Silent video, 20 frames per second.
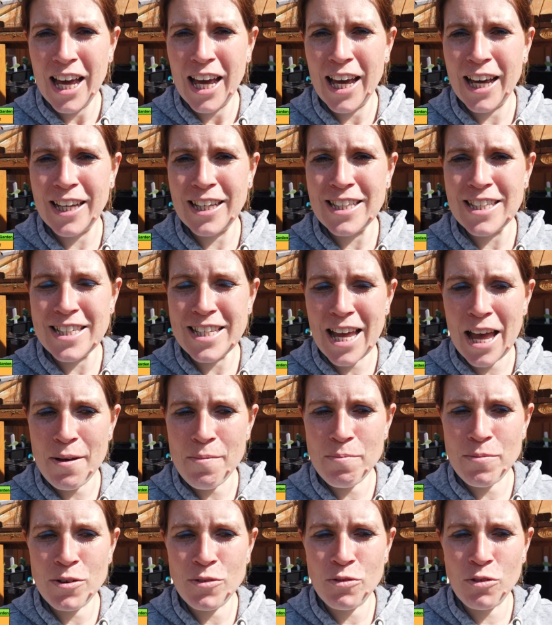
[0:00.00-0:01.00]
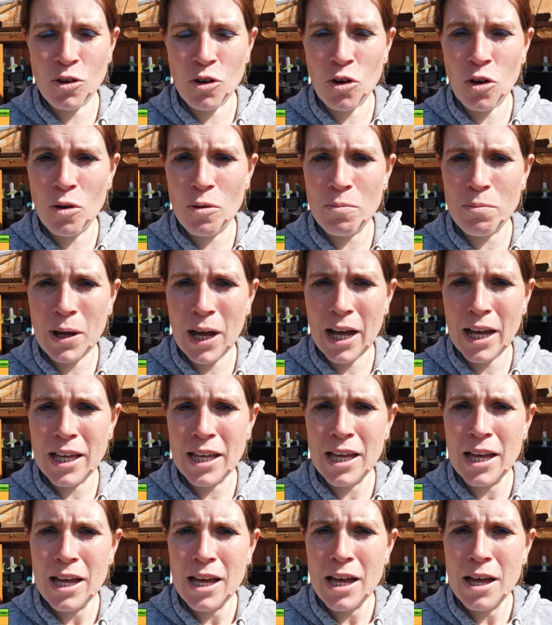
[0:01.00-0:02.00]
except for
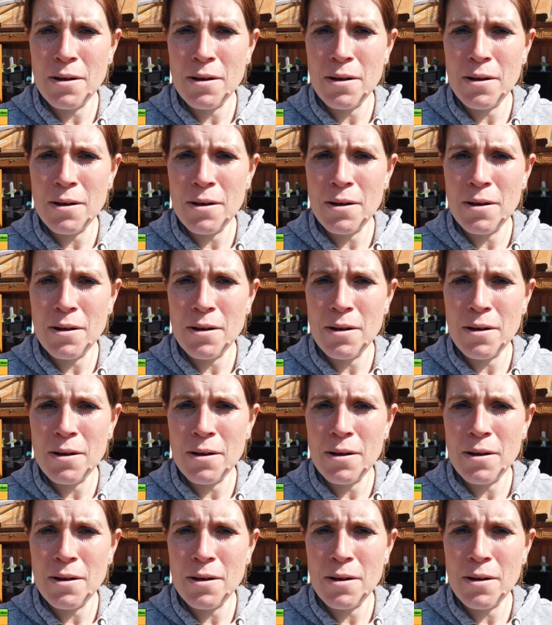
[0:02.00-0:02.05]
my